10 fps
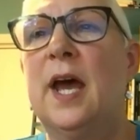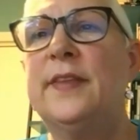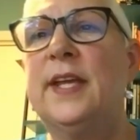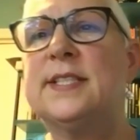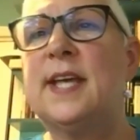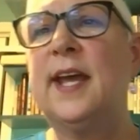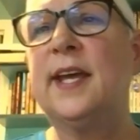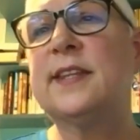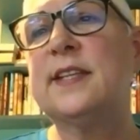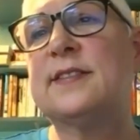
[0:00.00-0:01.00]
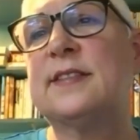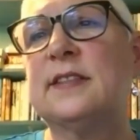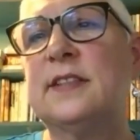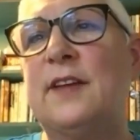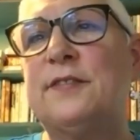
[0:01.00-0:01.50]
And they take this
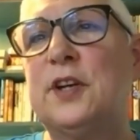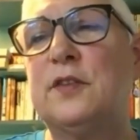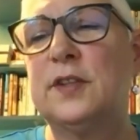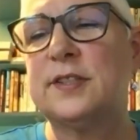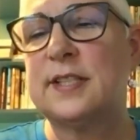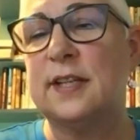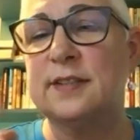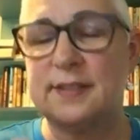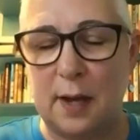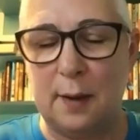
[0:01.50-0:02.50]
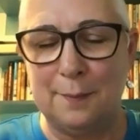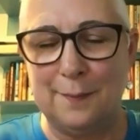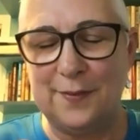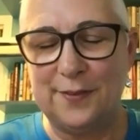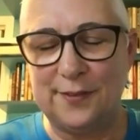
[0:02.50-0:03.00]
leftover skin,
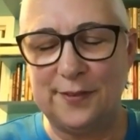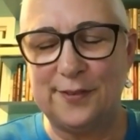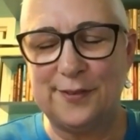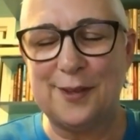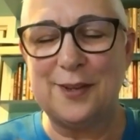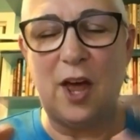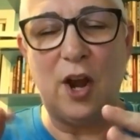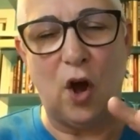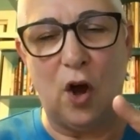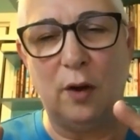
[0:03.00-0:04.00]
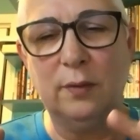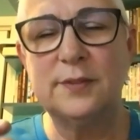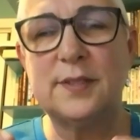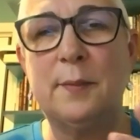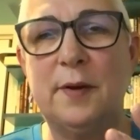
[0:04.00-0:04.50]
some, not all,
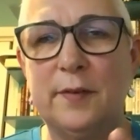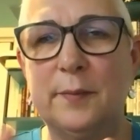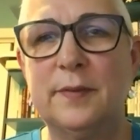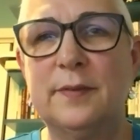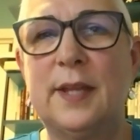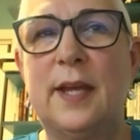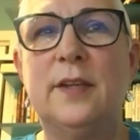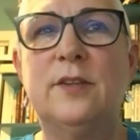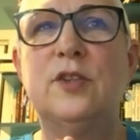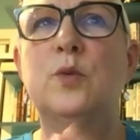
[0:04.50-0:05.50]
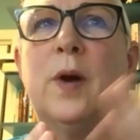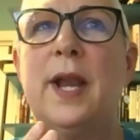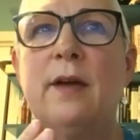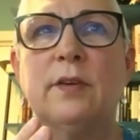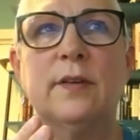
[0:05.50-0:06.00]
some of them, they do
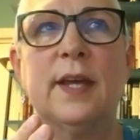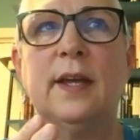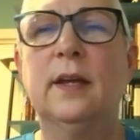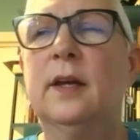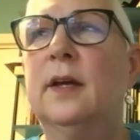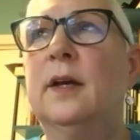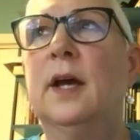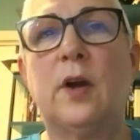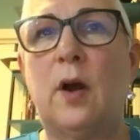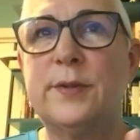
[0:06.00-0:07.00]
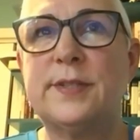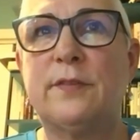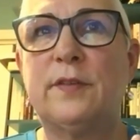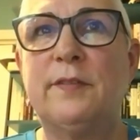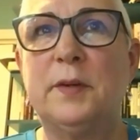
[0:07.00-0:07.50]
whatever. They're always
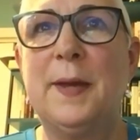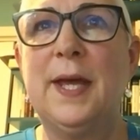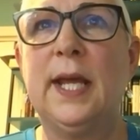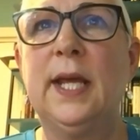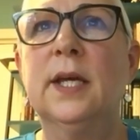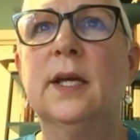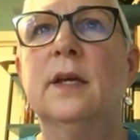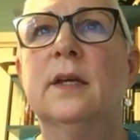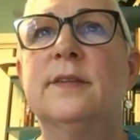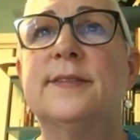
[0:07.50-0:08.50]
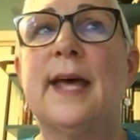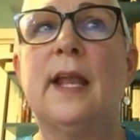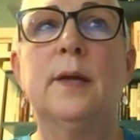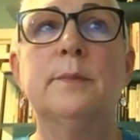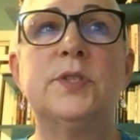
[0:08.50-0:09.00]
out for every penny.
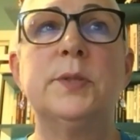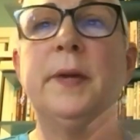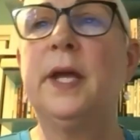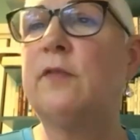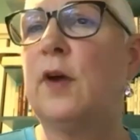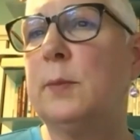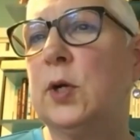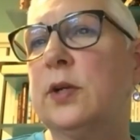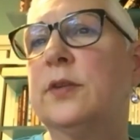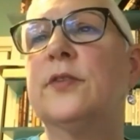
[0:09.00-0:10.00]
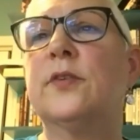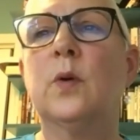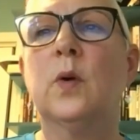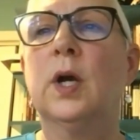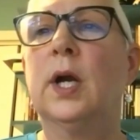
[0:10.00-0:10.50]
Sell them to pig farmers
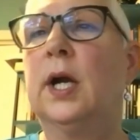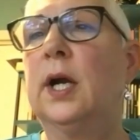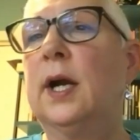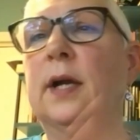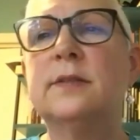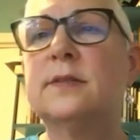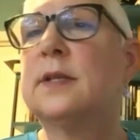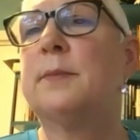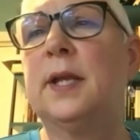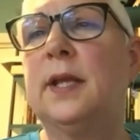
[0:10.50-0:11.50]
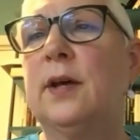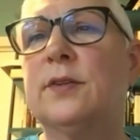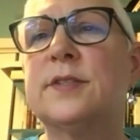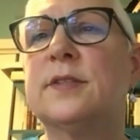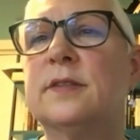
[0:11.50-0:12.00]
or somebody
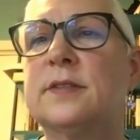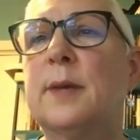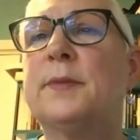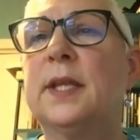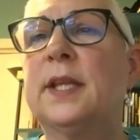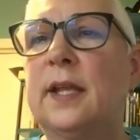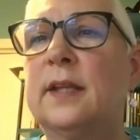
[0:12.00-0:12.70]
else, something